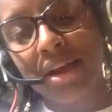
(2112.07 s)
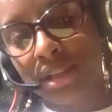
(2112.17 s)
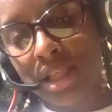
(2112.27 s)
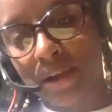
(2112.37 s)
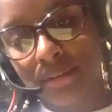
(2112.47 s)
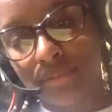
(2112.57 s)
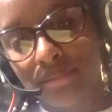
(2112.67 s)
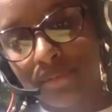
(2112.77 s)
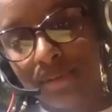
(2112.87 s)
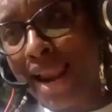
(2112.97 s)
the line.
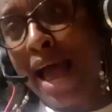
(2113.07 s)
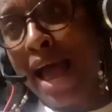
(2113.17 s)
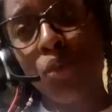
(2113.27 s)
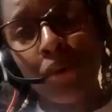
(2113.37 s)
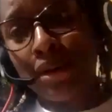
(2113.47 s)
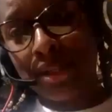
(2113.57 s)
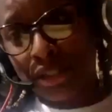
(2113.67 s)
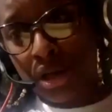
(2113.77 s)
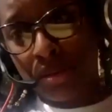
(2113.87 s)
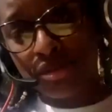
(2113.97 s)
And I don't want that
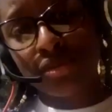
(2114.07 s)
job.